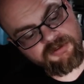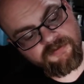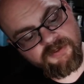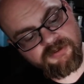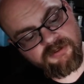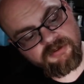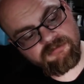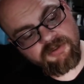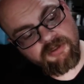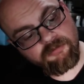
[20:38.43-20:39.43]
sufficiently,
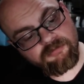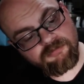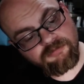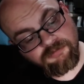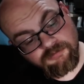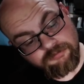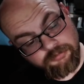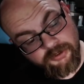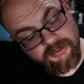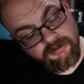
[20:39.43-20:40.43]

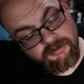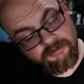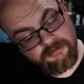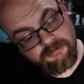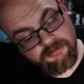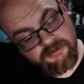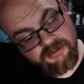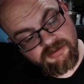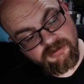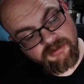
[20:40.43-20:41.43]
brightly in
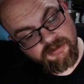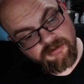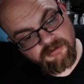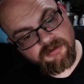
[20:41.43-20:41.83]
decent lighting.